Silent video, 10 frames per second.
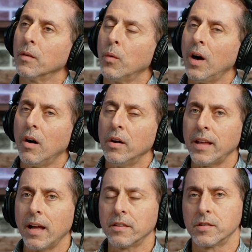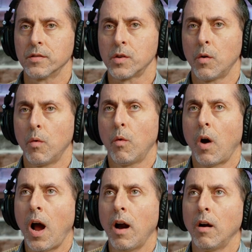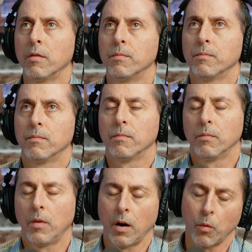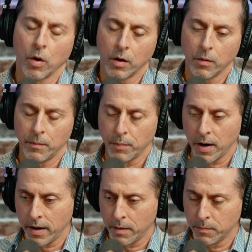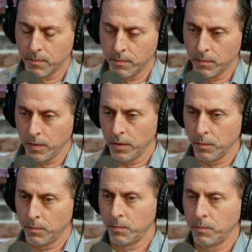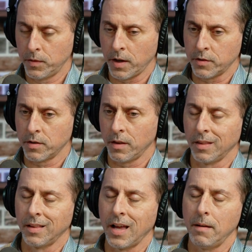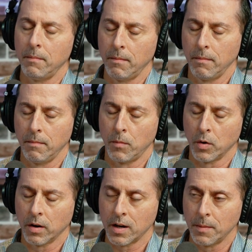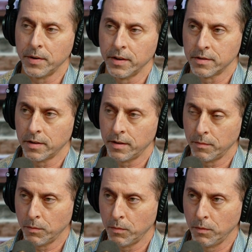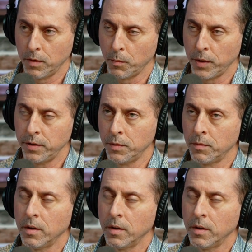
Well, and that's, so our work, and Brian, you touch a lot more companies than we do.